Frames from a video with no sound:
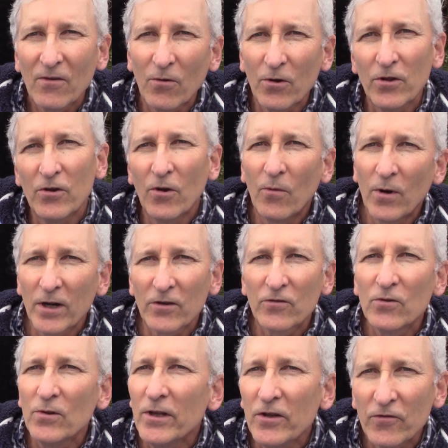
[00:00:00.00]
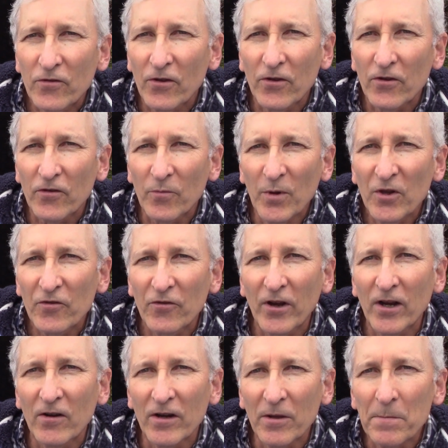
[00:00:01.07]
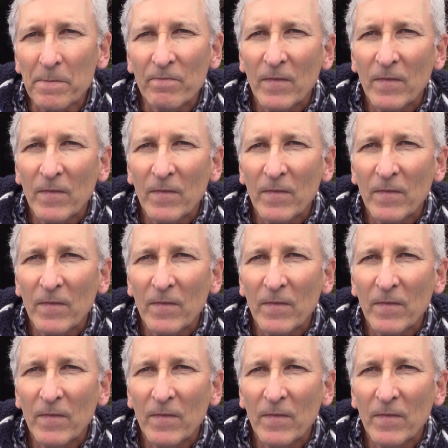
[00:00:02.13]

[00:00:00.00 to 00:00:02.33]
or you don't want it too lean so that it's misfiring.